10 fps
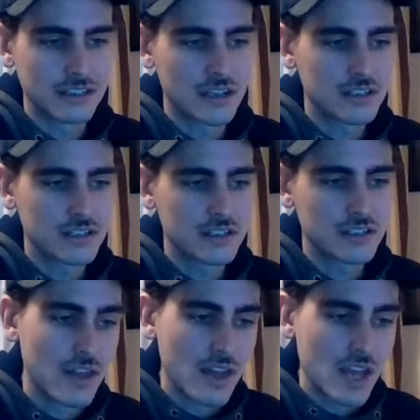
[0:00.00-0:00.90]
Ducks
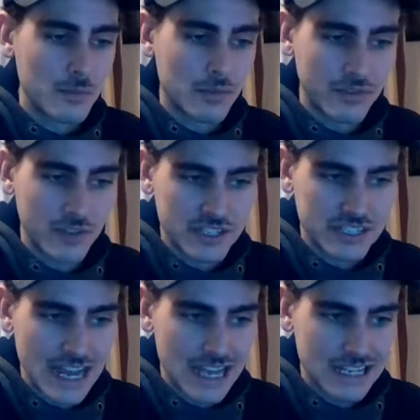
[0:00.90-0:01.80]
game. But for
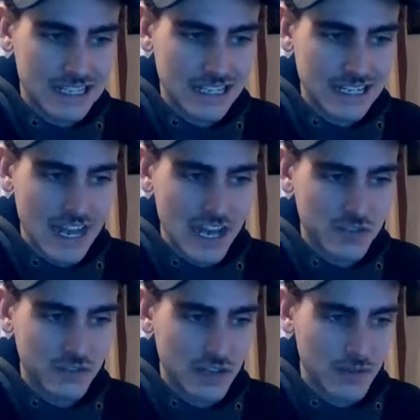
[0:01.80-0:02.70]
this Dallas and
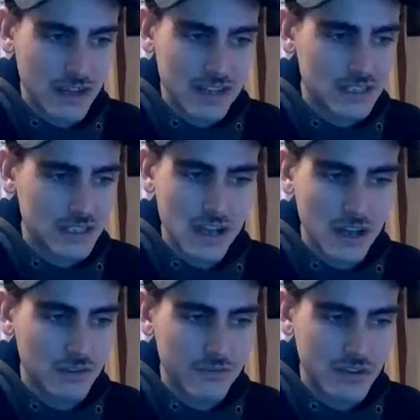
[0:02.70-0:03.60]
Nashville game, guys,
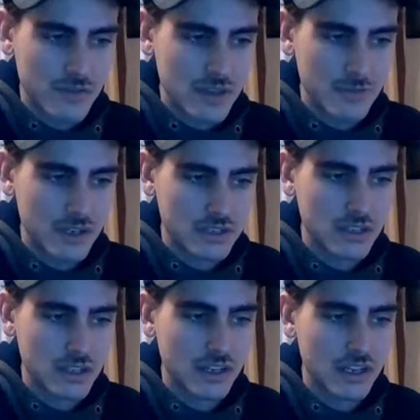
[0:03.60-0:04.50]
not confirmed yet. But it's
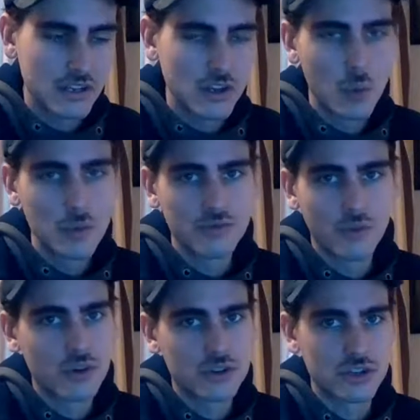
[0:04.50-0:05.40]
looking like Khudobin
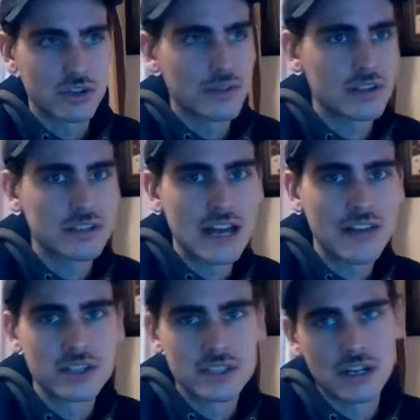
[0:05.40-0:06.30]
for sure because
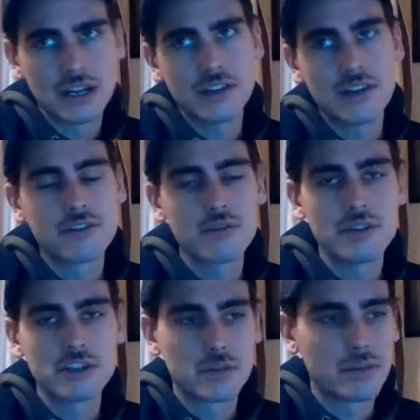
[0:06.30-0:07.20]
Dallas they threw
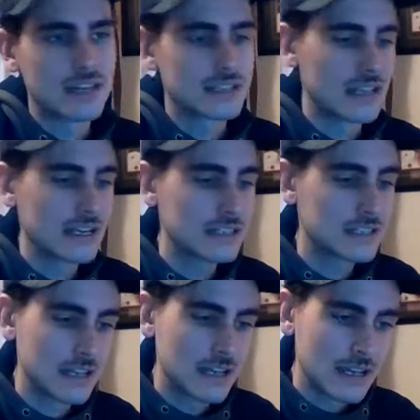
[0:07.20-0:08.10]
Bishop last night,
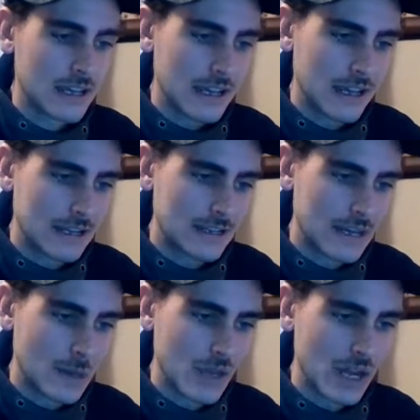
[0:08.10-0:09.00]
and
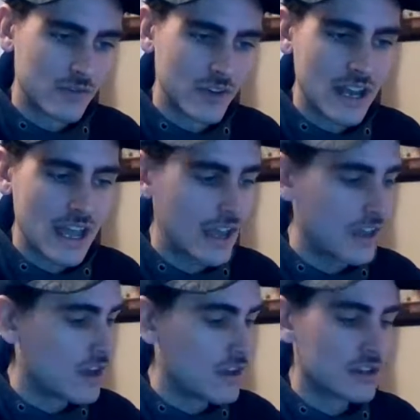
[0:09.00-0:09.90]
we got Rene.
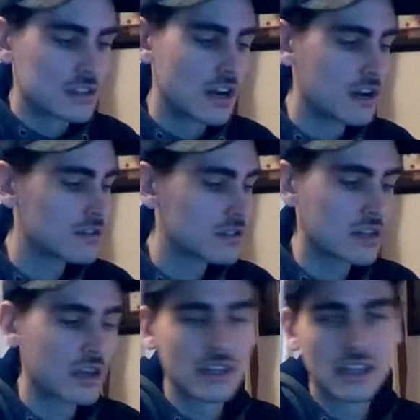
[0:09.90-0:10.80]
Saros has
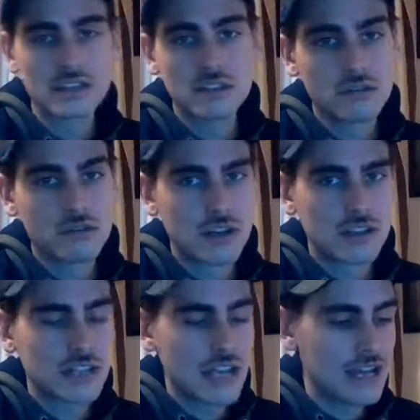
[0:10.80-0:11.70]
gone the last 2
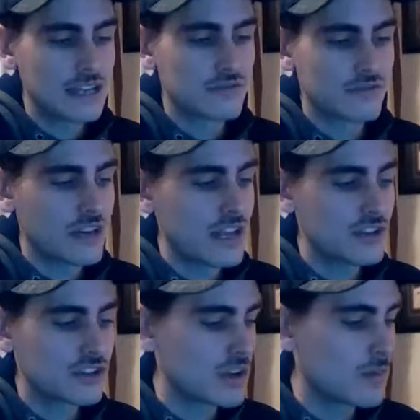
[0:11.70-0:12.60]
starts, guys. Rene
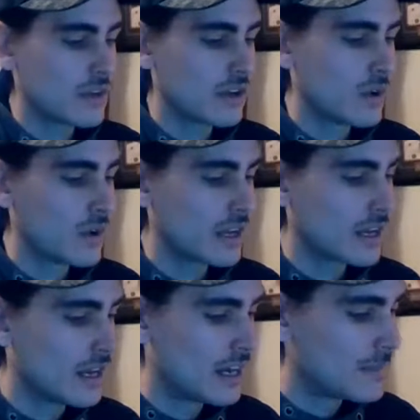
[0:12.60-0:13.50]
should be going.
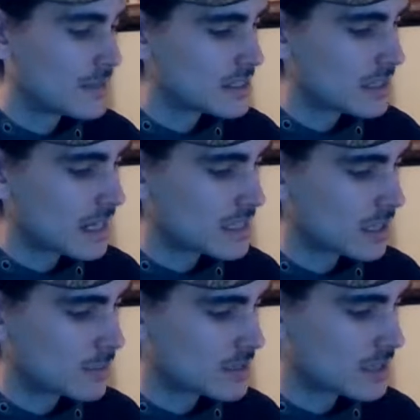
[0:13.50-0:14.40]
His last
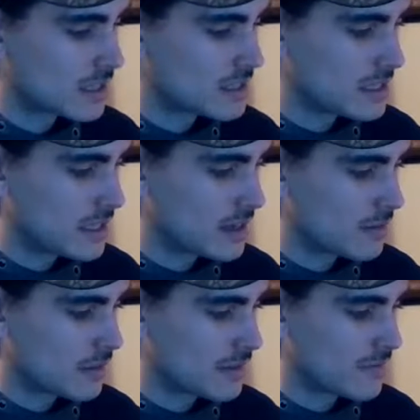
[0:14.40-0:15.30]
couple starts
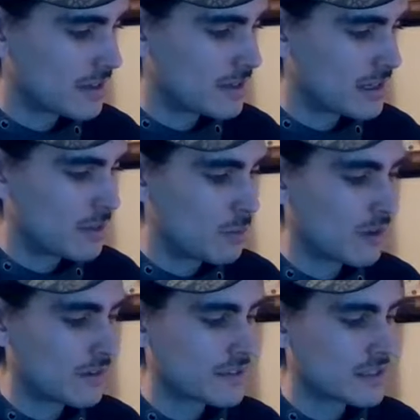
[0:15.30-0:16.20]
here, he
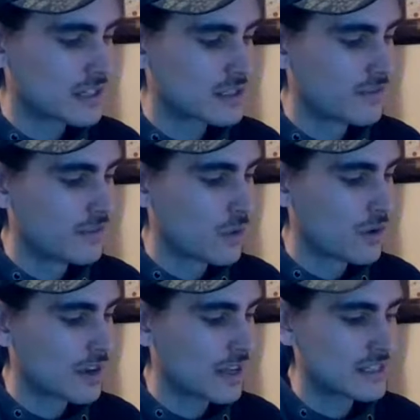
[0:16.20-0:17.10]
won
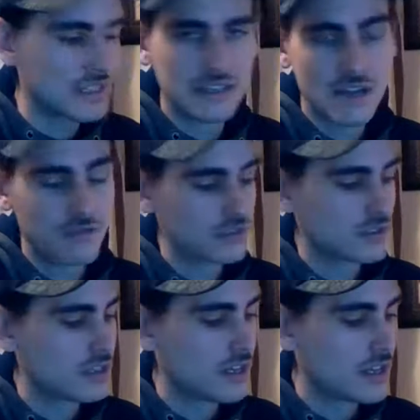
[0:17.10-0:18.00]
6-4 against the
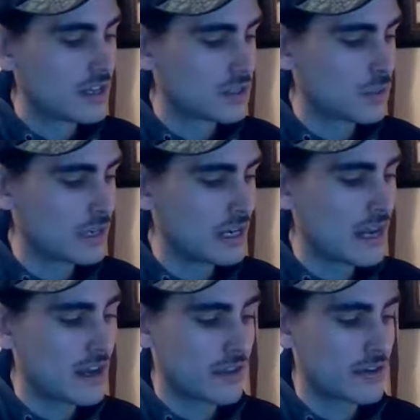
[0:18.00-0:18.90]
Devils.
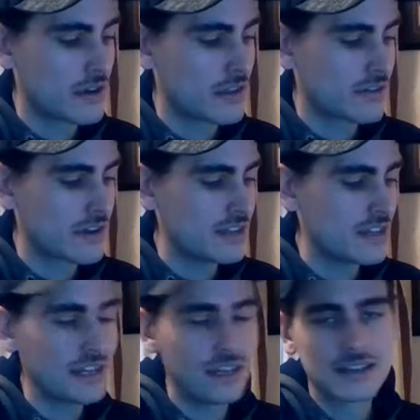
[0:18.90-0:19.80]
29 of 33, and
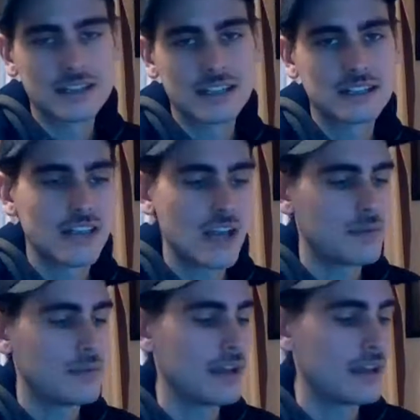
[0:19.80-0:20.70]
then he lost against
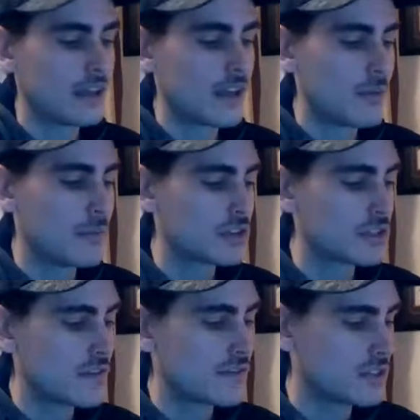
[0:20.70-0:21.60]
Tampa Bay. Much
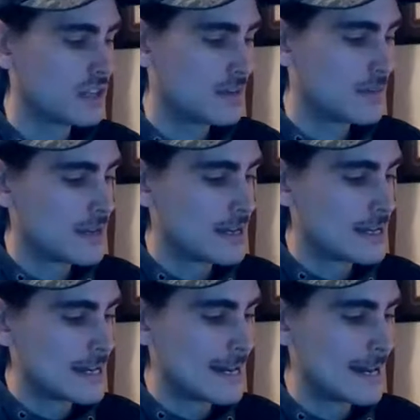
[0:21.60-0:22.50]
tougher team.
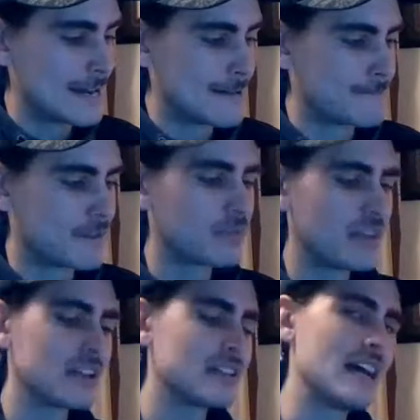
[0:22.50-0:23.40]
They're
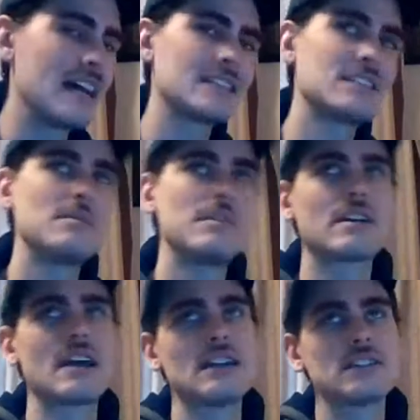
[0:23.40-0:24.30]
playing a Dallas team here,
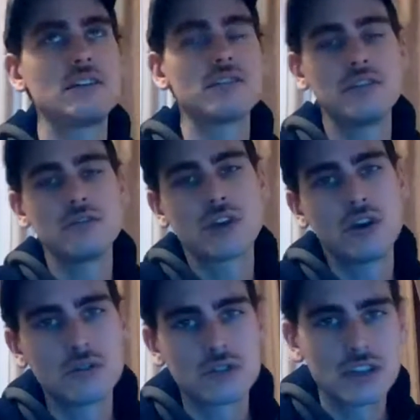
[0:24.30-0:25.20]
guys. You know, the new
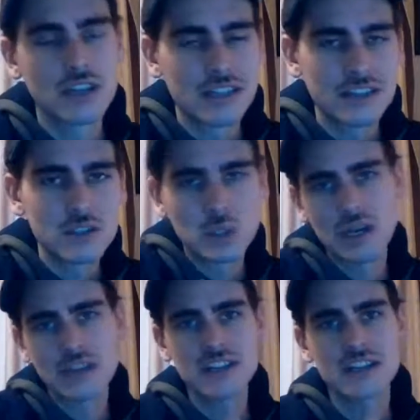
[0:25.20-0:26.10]
coach. This is when
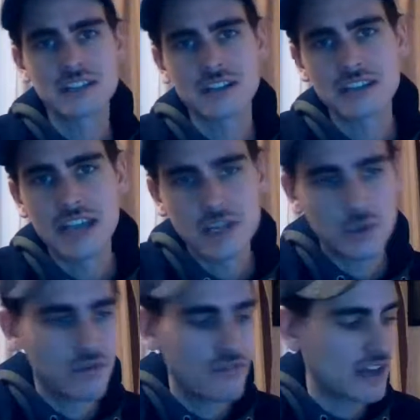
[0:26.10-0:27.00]
I think it's going to take into
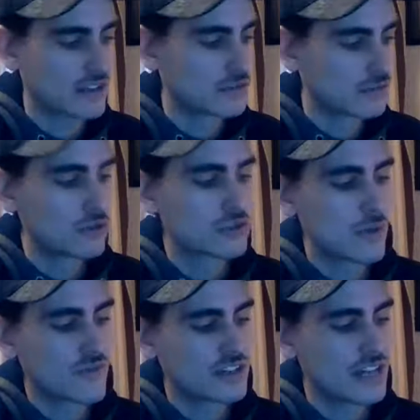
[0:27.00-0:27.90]
effect. A road
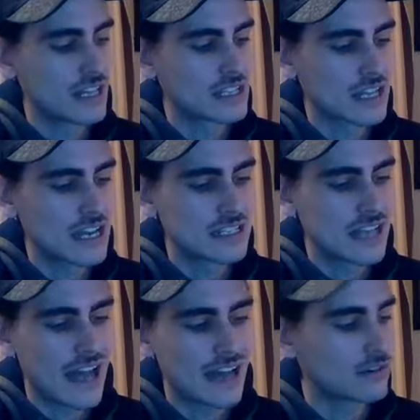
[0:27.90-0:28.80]
trip for Dallas, guys.
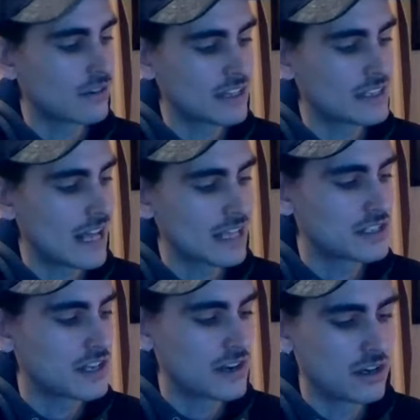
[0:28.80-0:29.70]
I don't like Dallas
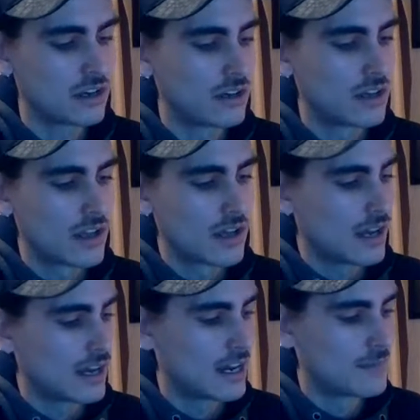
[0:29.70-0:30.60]
here at all.
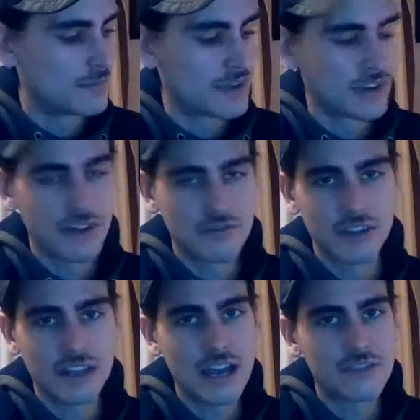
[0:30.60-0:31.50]
They're going to
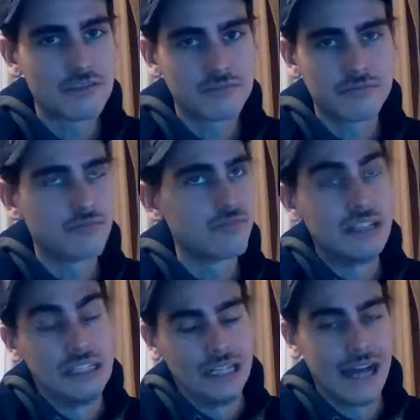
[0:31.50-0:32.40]
really have to.
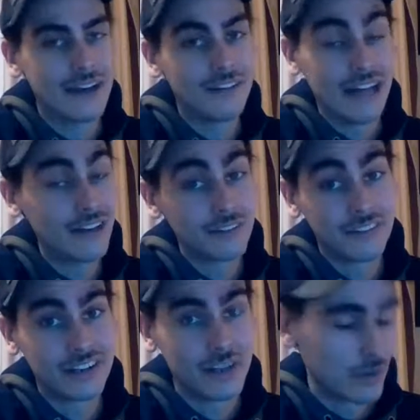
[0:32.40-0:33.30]
I don't
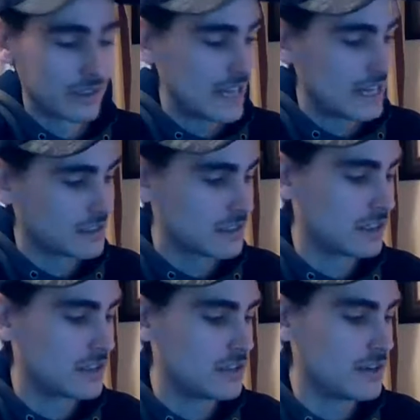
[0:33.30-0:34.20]
really know what Dallas is
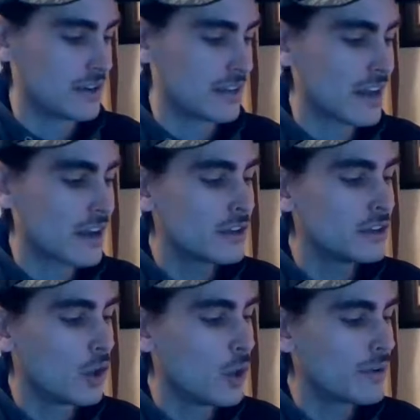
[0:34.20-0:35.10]
going to do here. They got
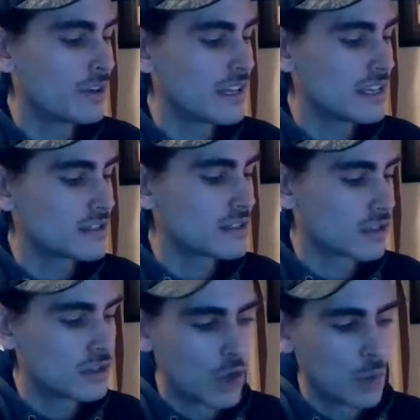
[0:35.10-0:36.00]
Khudobin.
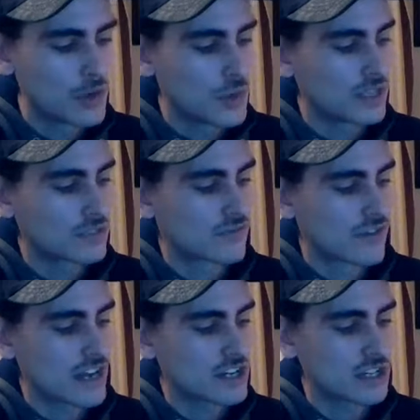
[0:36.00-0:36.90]
Khudobin, who is
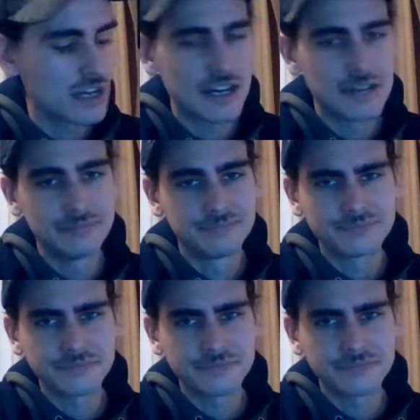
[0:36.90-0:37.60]
fresh, and